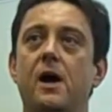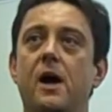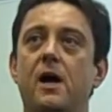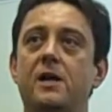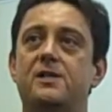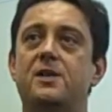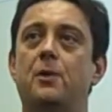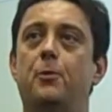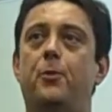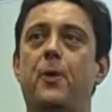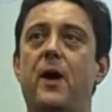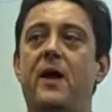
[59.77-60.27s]

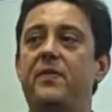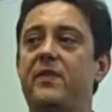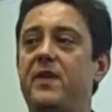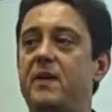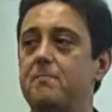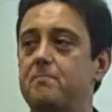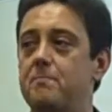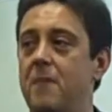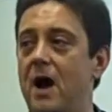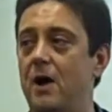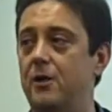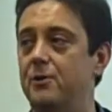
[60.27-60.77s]
Is that when the
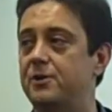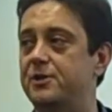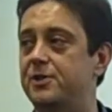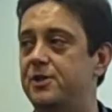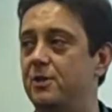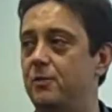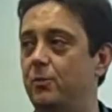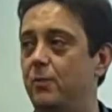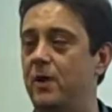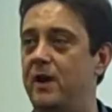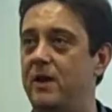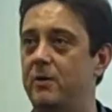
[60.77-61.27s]
amount
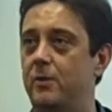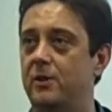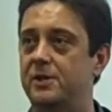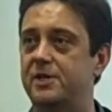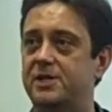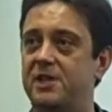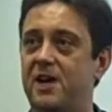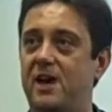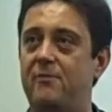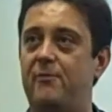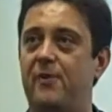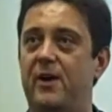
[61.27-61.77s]
that we were
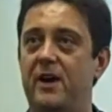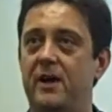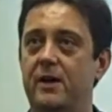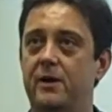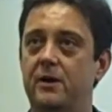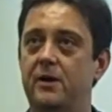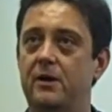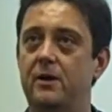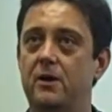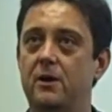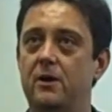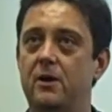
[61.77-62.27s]
saving
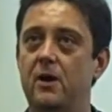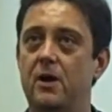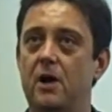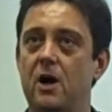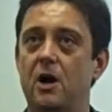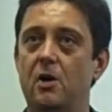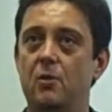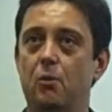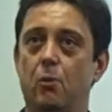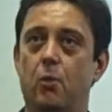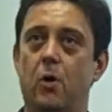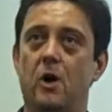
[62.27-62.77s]

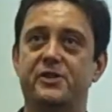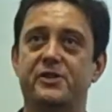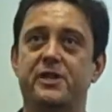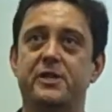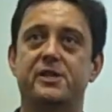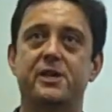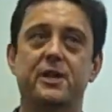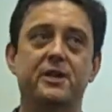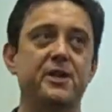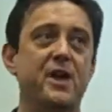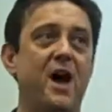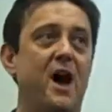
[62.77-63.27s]

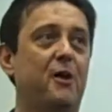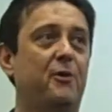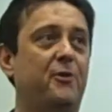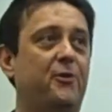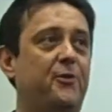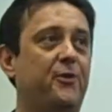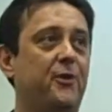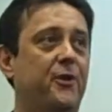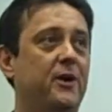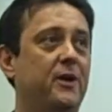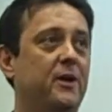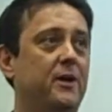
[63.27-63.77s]
wasn't
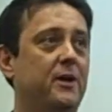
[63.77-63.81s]
enough